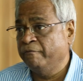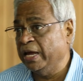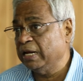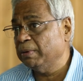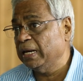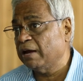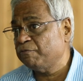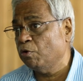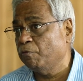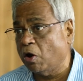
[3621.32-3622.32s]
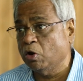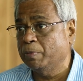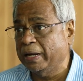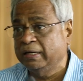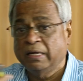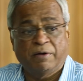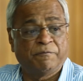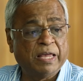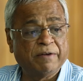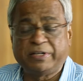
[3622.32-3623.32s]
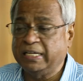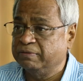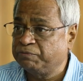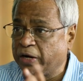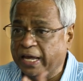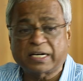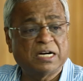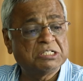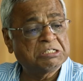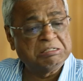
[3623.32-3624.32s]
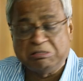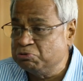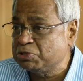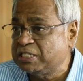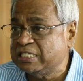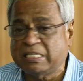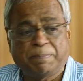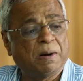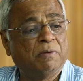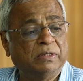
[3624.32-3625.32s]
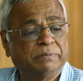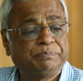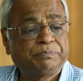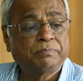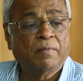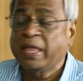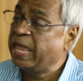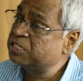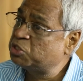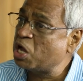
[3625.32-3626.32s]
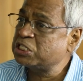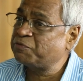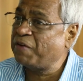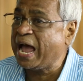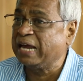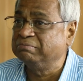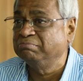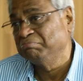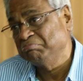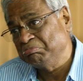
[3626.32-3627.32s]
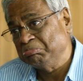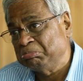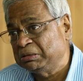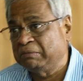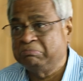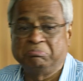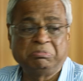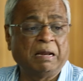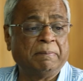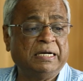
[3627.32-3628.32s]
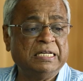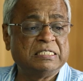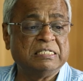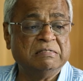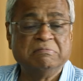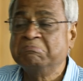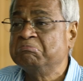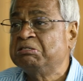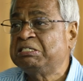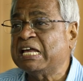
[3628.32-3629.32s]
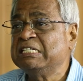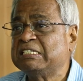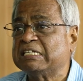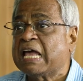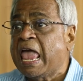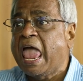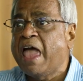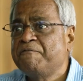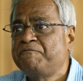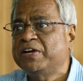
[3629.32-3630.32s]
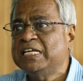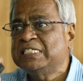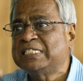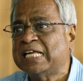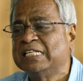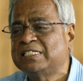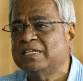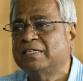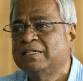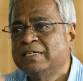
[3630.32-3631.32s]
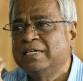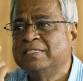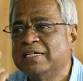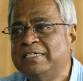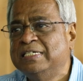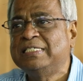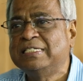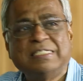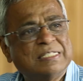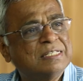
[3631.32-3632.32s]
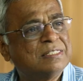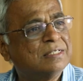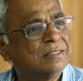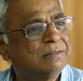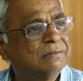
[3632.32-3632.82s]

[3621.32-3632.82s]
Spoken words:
Variable airflow volume and VFD for air conditioning, use DC power. Exhaust fan can be DC. Sensors, every sensor is a DC sensor.